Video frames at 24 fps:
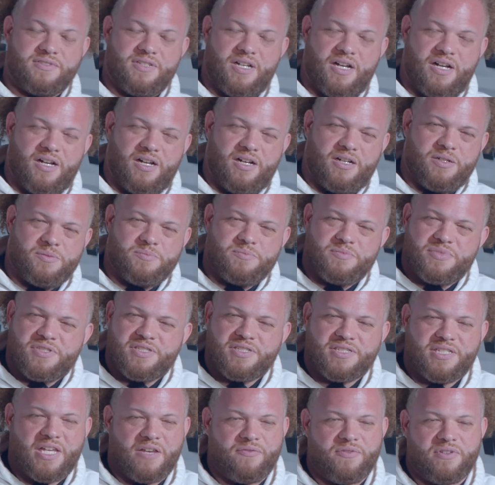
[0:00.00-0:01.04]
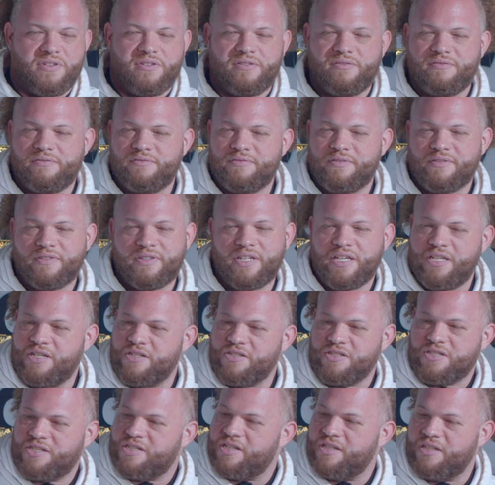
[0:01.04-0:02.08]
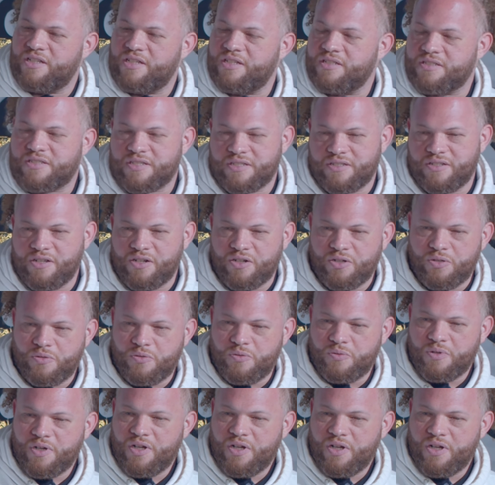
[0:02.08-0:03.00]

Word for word: mm. um, seven things you need to know,